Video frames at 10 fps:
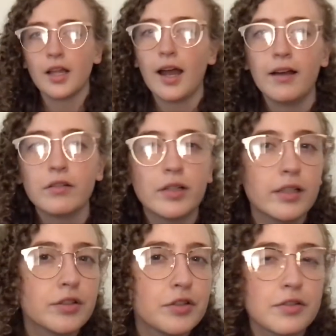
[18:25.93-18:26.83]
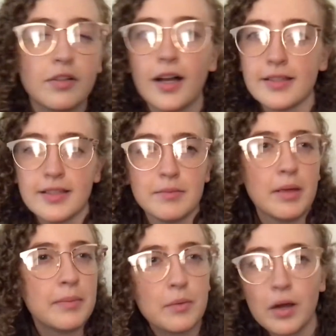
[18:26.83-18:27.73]
I don't know how to choose glasses.
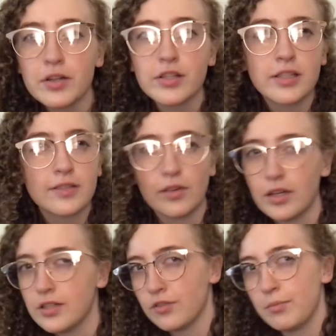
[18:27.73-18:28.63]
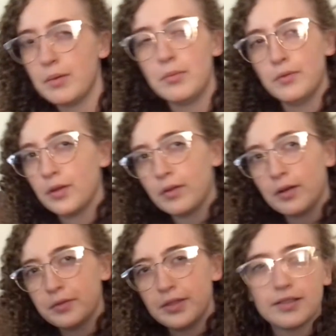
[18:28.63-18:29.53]
Maybe watching this footage of me moving
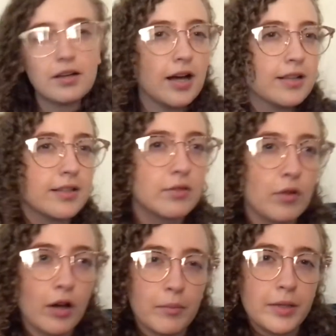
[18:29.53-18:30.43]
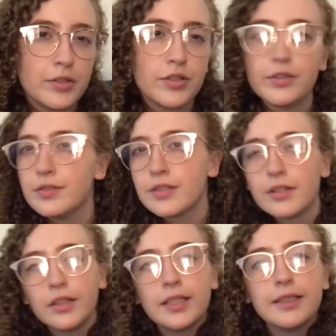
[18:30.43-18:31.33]
around with these glasses will help me choose.
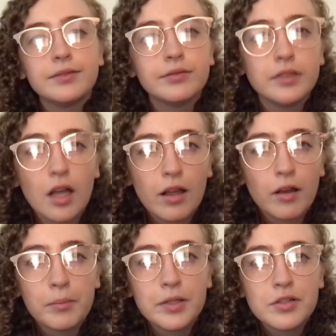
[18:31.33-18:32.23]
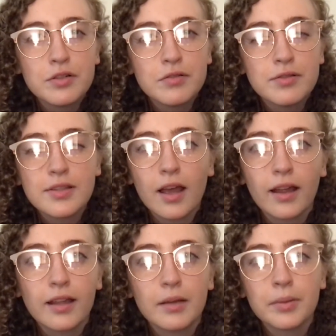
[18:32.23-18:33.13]
Y'all help me choose. I
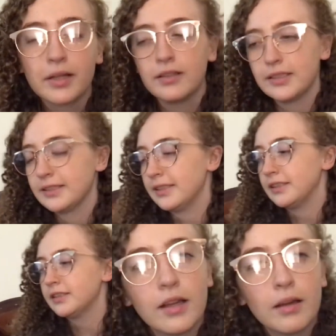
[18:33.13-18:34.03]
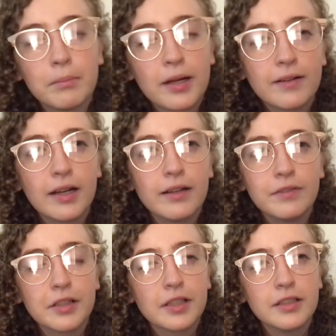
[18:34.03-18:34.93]
can't pick glasses. But I kind of
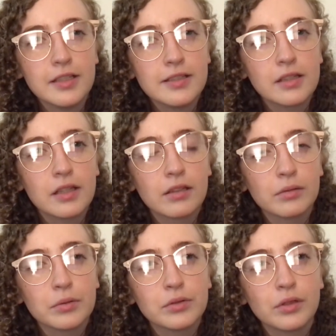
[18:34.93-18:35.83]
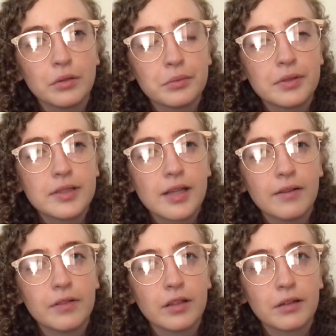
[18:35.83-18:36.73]
feel like these and the other rose gold ones
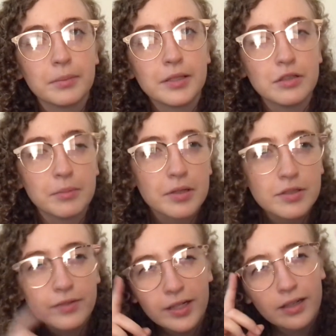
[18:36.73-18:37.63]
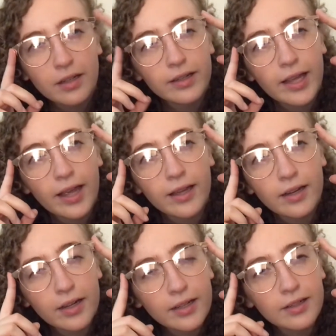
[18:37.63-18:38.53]
have a little bit too much of like a cat
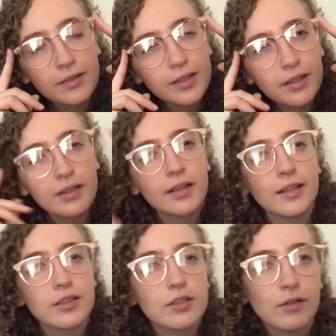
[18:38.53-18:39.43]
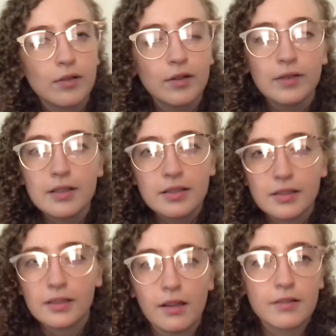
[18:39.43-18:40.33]
eye going on. I just don't know if that's
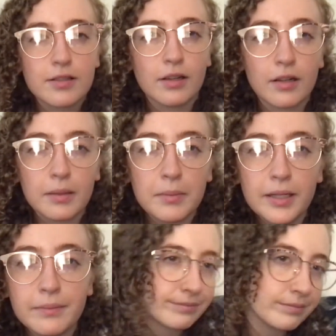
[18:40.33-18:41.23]
something that looks good on me.